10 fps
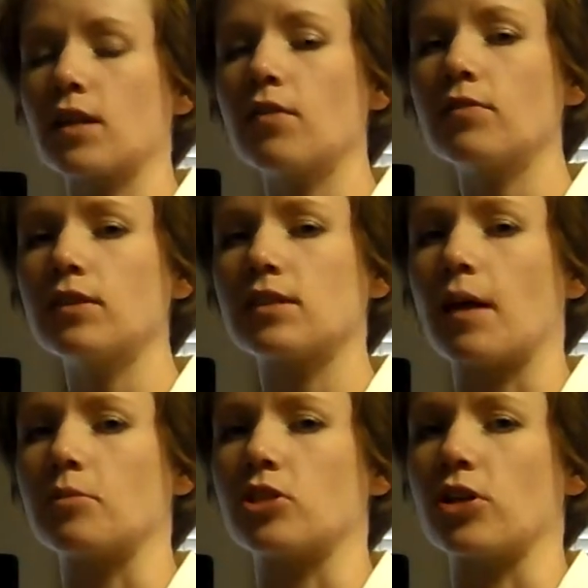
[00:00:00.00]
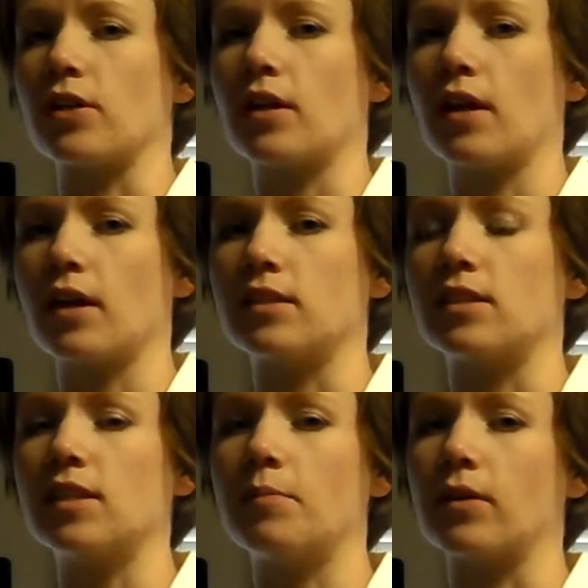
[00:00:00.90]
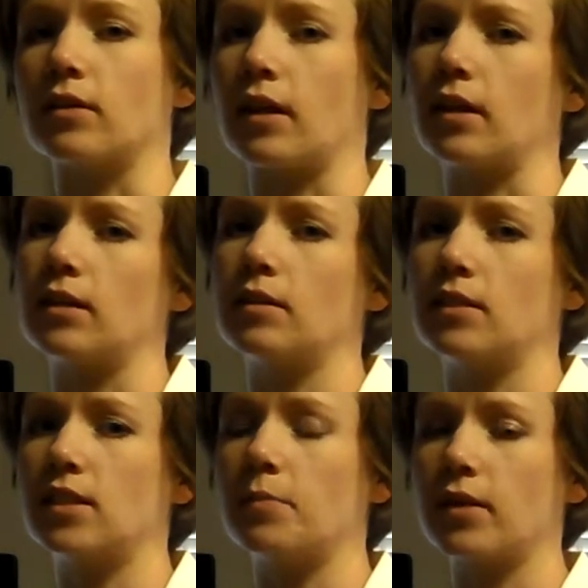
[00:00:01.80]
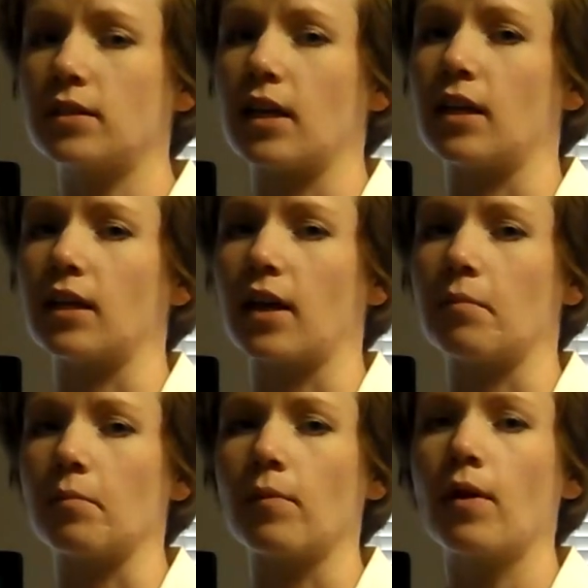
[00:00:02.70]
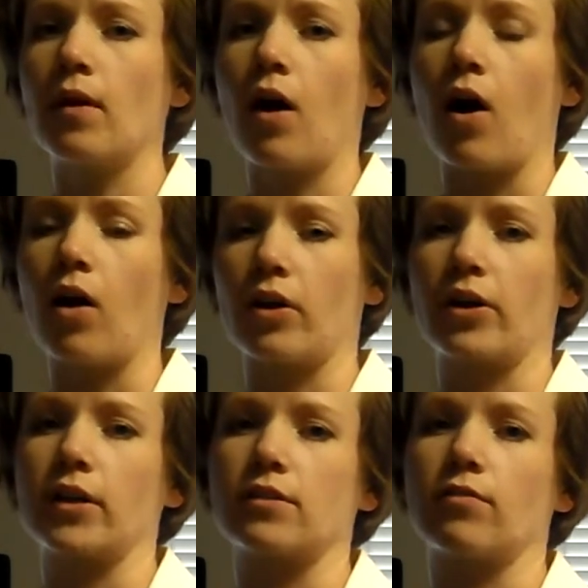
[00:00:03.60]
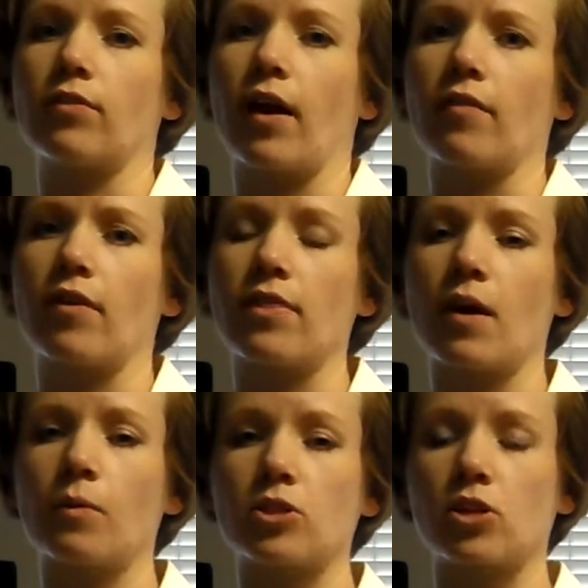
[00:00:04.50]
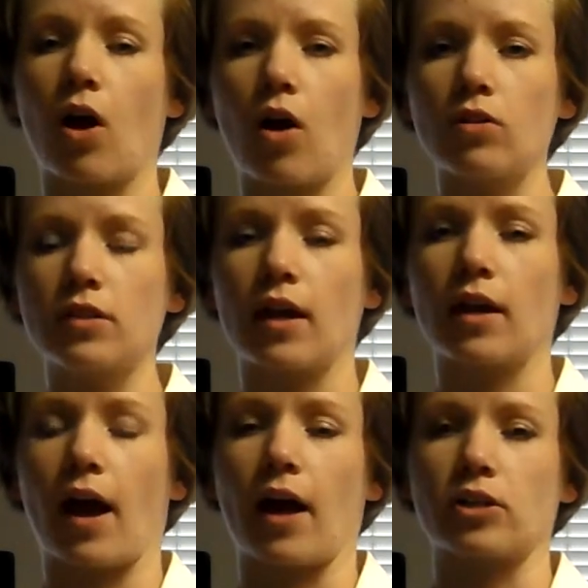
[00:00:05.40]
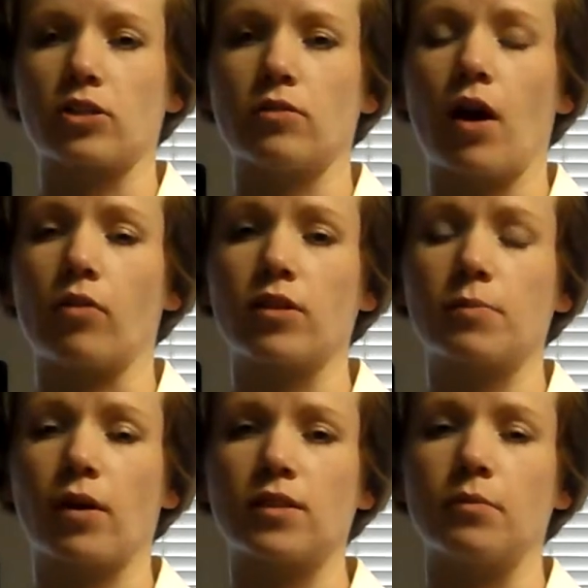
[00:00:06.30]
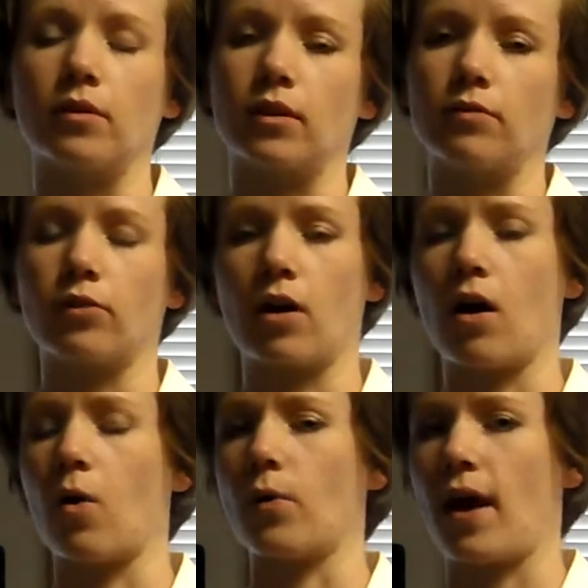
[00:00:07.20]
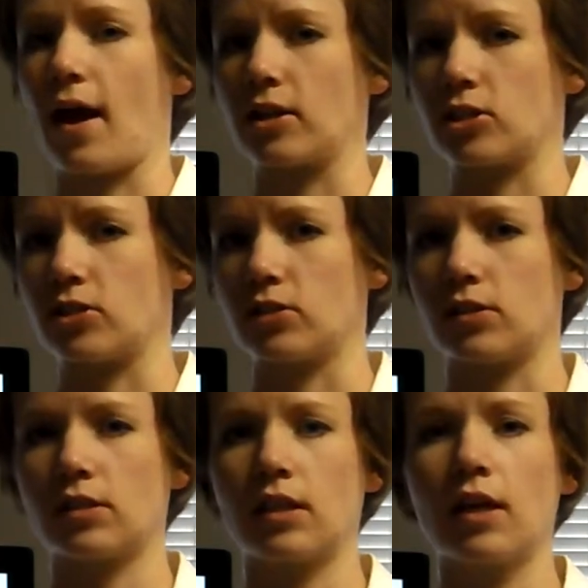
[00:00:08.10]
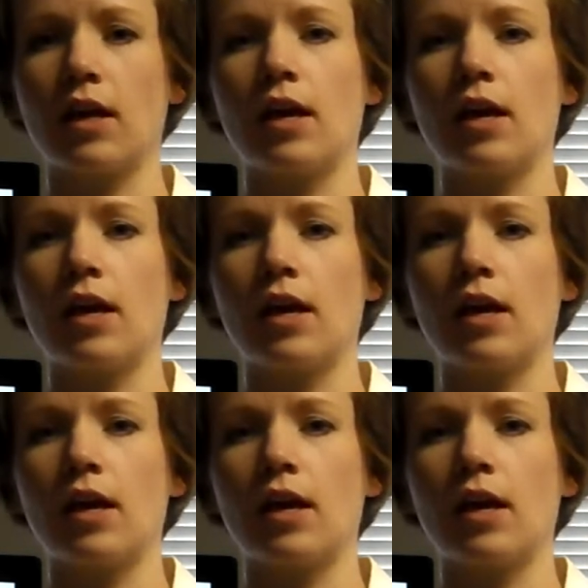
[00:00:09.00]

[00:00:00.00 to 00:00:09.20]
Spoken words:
self-deception is debilitating in all areas of life, and that we should all take responsibility for our own actions.